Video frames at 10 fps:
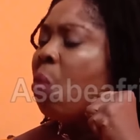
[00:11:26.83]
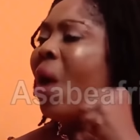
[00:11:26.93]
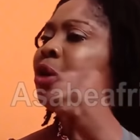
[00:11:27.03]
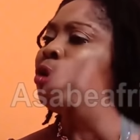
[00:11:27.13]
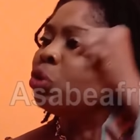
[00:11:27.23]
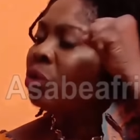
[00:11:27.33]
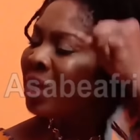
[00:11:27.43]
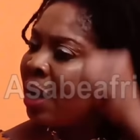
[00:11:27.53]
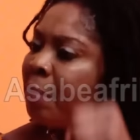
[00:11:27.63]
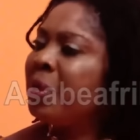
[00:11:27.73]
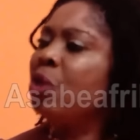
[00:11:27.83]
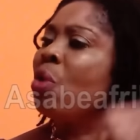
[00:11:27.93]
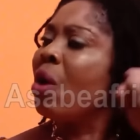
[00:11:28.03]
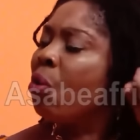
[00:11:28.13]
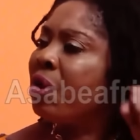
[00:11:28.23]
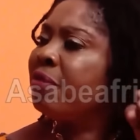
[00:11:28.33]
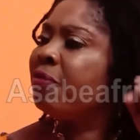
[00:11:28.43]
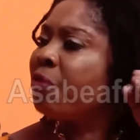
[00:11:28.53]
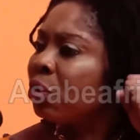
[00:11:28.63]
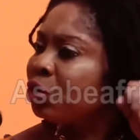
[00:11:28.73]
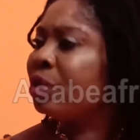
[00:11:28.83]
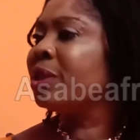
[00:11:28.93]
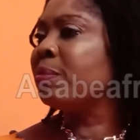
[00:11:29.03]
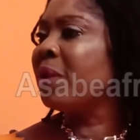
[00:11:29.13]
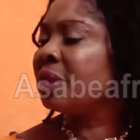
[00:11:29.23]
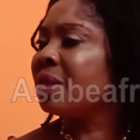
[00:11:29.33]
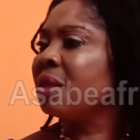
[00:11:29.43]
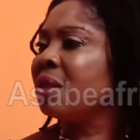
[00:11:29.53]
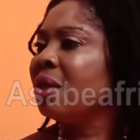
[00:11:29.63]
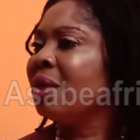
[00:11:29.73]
why don't you tell me you are going for treatment?